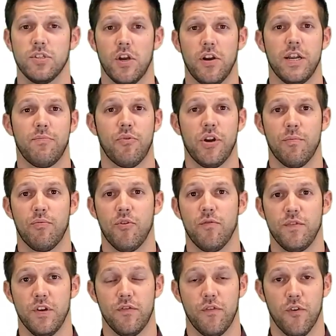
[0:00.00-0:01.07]
already
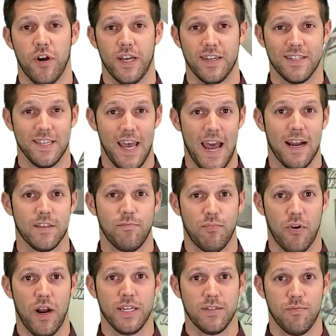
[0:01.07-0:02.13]
pre-approved you for an exact
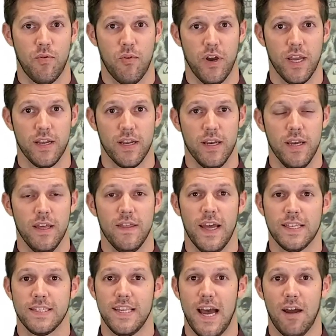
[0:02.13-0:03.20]
price point,
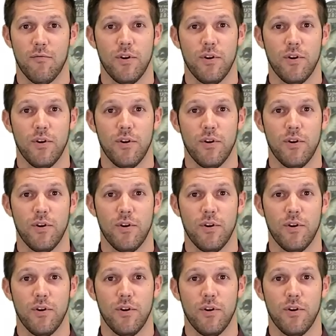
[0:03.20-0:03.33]
that's not